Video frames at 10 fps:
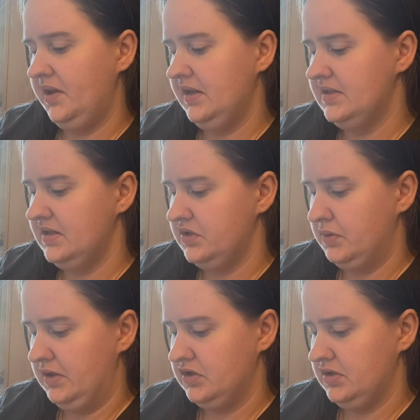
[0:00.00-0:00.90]
this
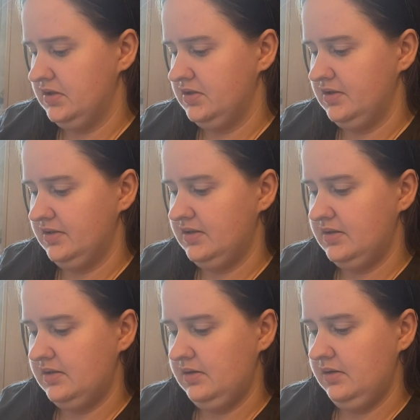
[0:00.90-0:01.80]
situation, it's
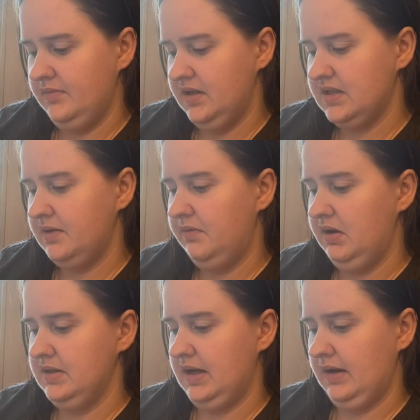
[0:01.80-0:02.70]
just, it's
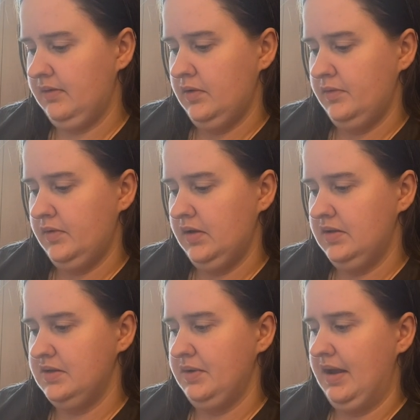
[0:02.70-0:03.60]
confusing.
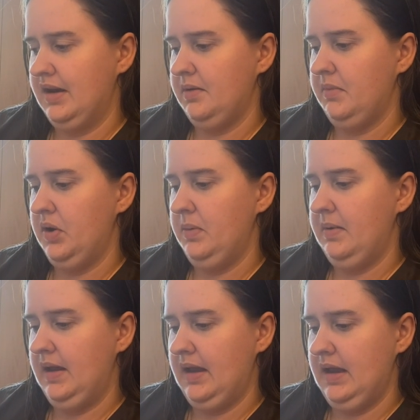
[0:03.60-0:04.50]
And so again, I'm
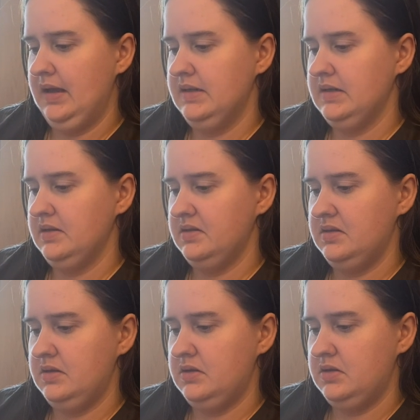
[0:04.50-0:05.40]
hoping it does
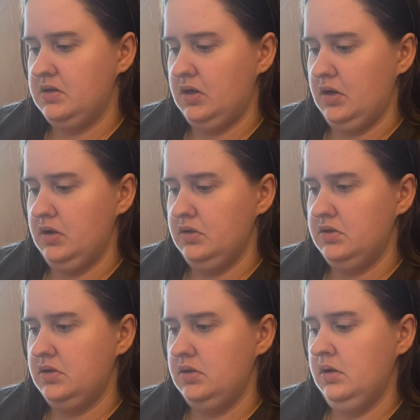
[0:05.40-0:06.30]
start
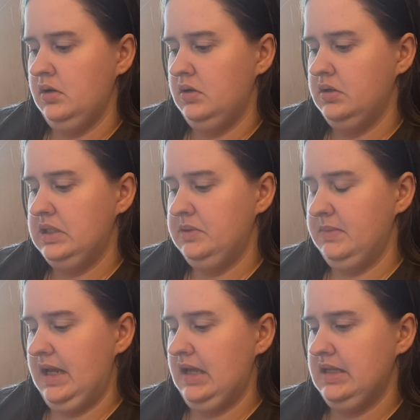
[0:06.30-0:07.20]
to
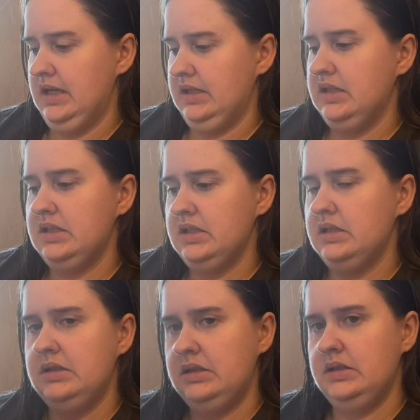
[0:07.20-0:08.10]
make sense.
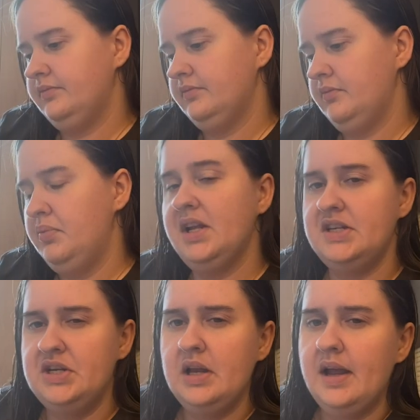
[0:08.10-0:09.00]
But I
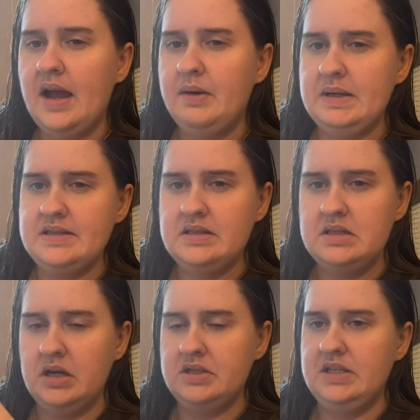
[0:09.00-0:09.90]
do like how it's
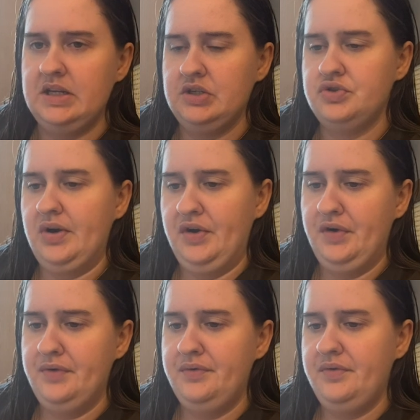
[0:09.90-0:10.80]
starting straight off